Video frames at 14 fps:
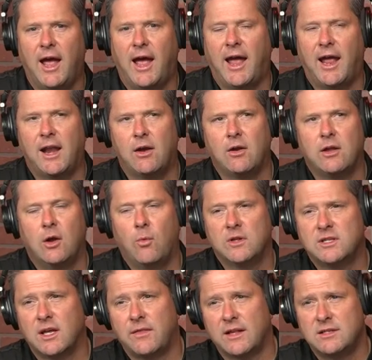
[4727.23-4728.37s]
And, you know, once
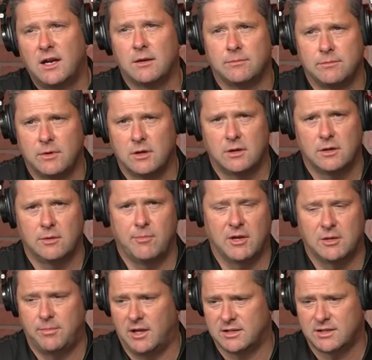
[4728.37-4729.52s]
again, that's not meant
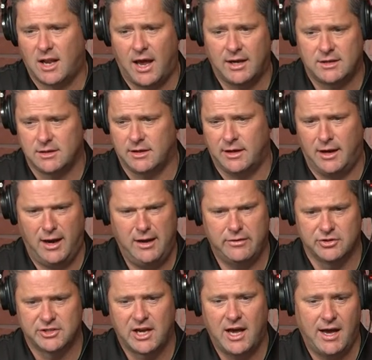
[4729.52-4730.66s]
to be a slight to either
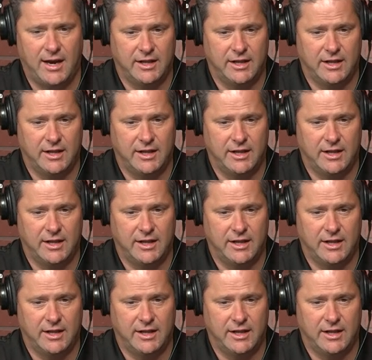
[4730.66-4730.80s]
side.